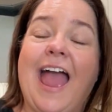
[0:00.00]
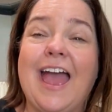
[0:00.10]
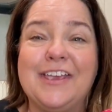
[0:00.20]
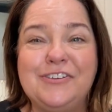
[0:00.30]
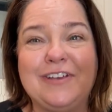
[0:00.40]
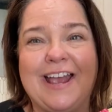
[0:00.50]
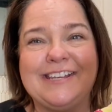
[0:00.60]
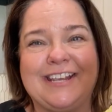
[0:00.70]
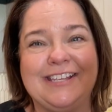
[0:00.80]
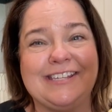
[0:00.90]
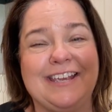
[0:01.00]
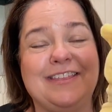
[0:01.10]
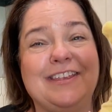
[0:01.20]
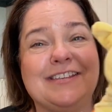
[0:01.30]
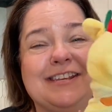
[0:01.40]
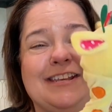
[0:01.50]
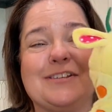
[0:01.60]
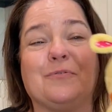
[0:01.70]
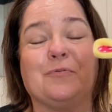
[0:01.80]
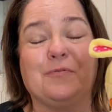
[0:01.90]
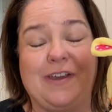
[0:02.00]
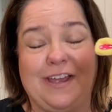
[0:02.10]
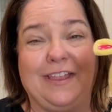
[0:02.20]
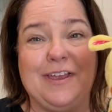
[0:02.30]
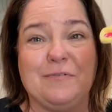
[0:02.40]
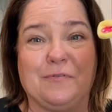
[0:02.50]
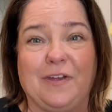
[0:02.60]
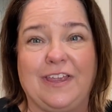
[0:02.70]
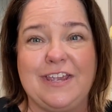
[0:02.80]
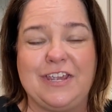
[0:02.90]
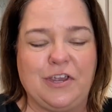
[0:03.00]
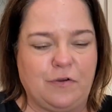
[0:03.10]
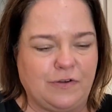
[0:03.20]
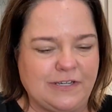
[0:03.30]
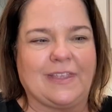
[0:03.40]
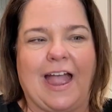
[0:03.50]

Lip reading: As you guys can see, this is really, really cute.